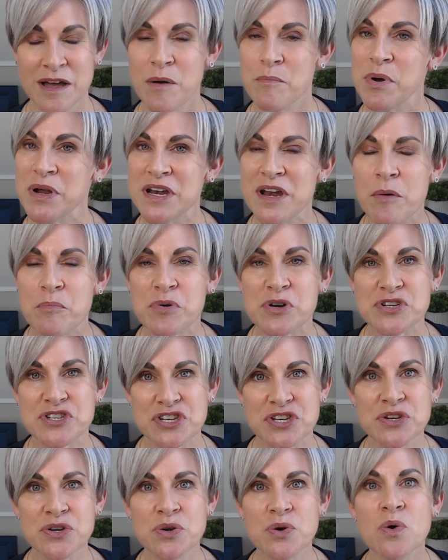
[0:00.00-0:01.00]
But number
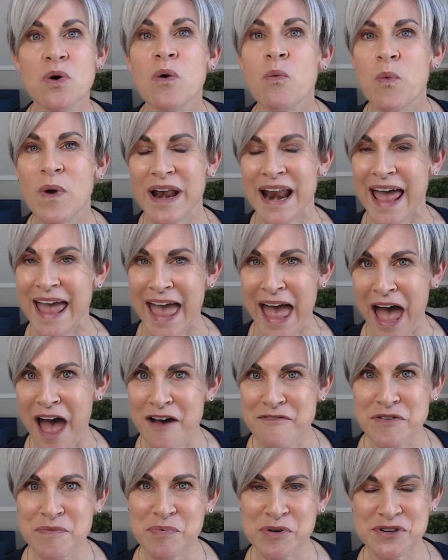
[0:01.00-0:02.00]
2, when I
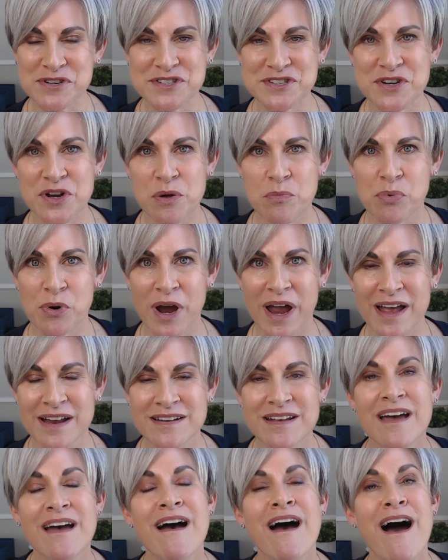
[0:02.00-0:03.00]
have a personal brand,
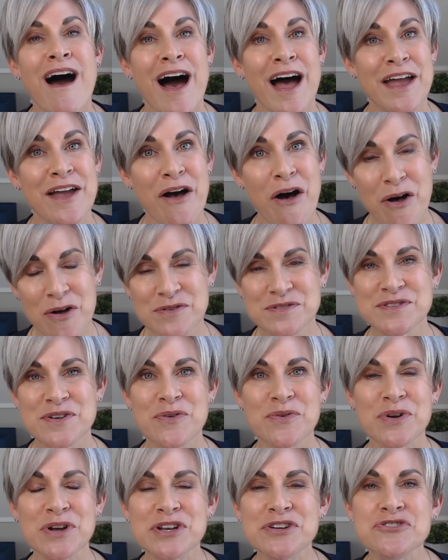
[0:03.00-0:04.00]
I also
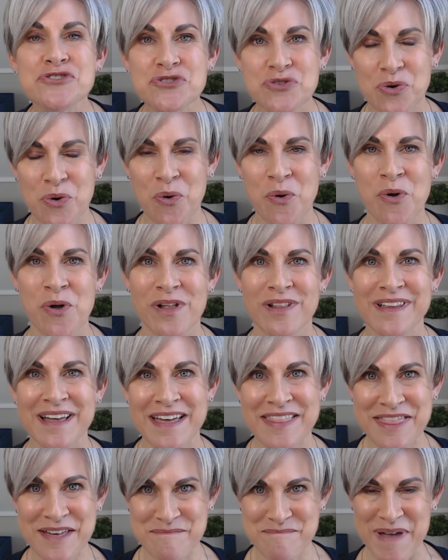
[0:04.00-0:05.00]
control
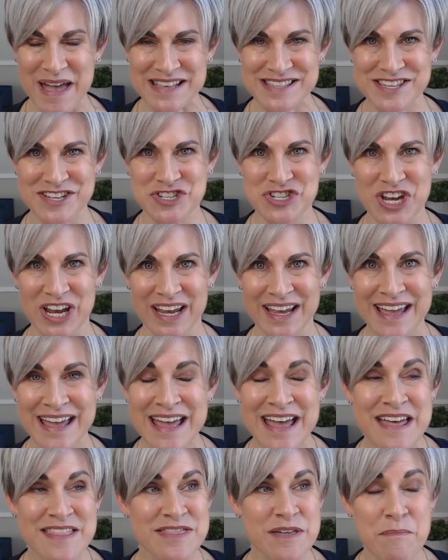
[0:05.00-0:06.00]
the messaging
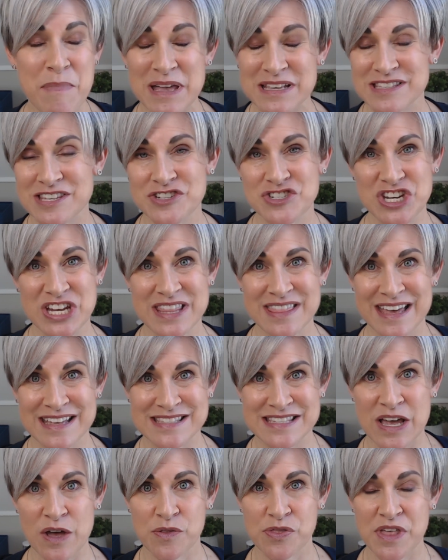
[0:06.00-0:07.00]
that's
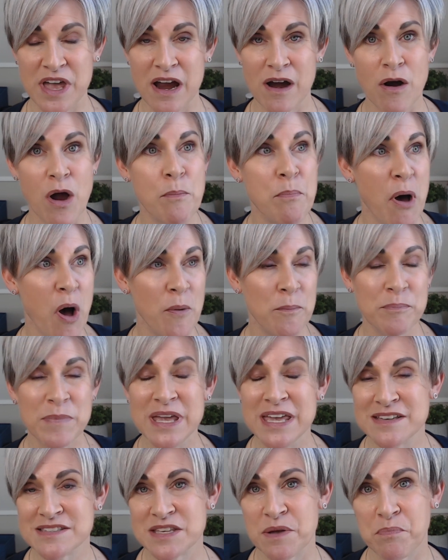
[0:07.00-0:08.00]
out there about me
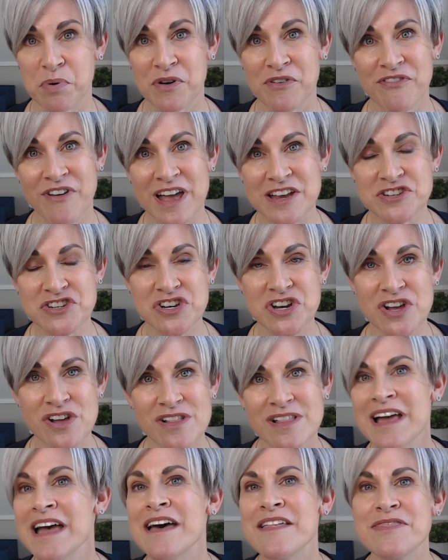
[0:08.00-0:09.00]
as a
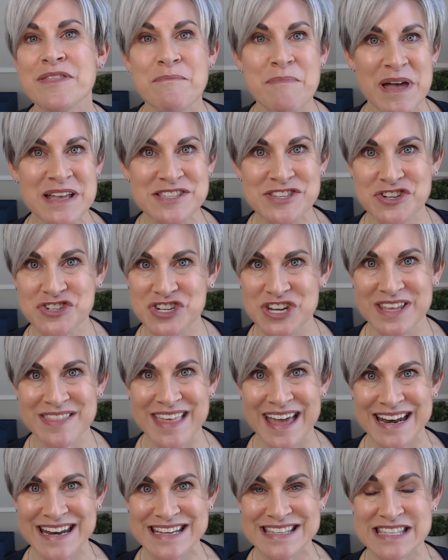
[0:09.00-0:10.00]
professional, the messaging
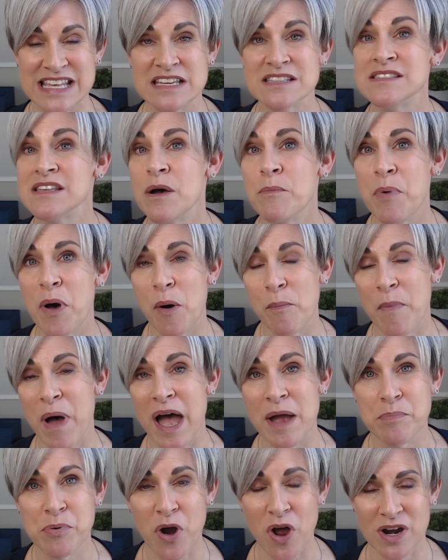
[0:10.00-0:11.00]
that exists about my
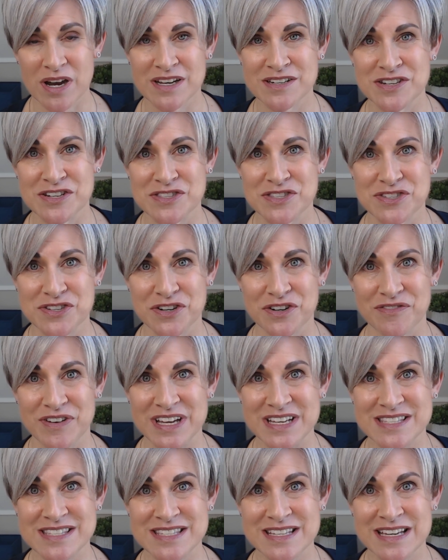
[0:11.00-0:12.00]
product and
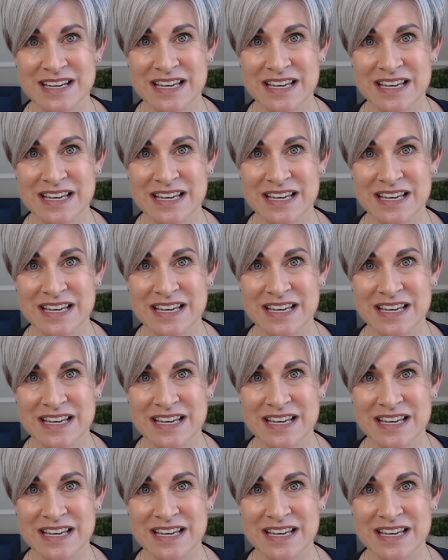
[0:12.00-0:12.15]
service.